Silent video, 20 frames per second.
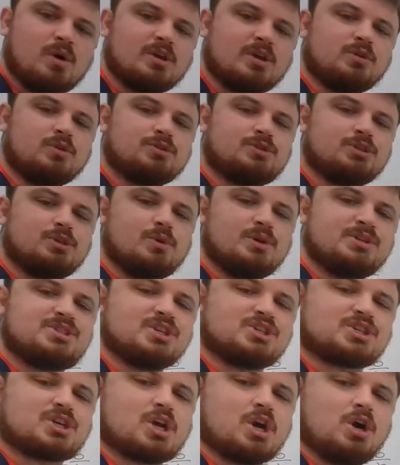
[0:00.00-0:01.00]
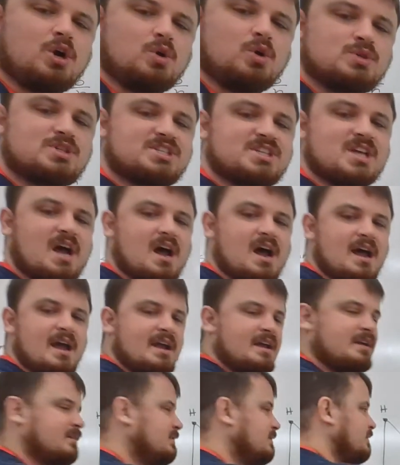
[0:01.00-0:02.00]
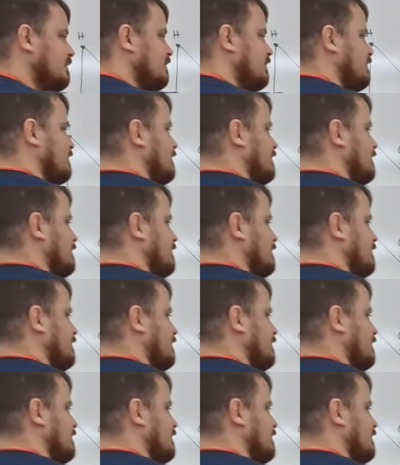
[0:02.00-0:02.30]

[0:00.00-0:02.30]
what you'll do is it's cosine,